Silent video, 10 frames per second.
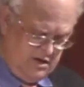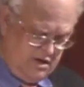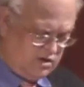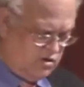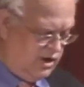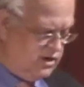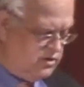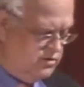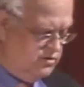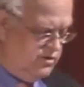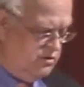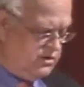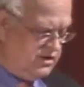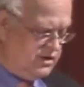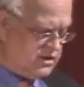according to
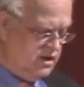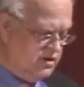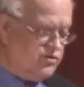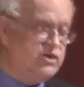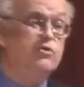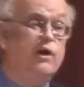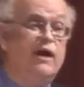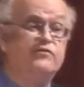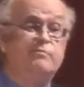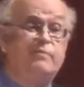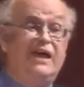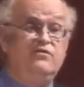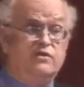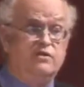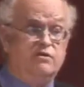those in this country who have to pay
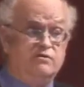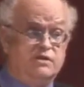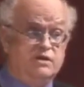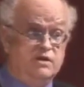for those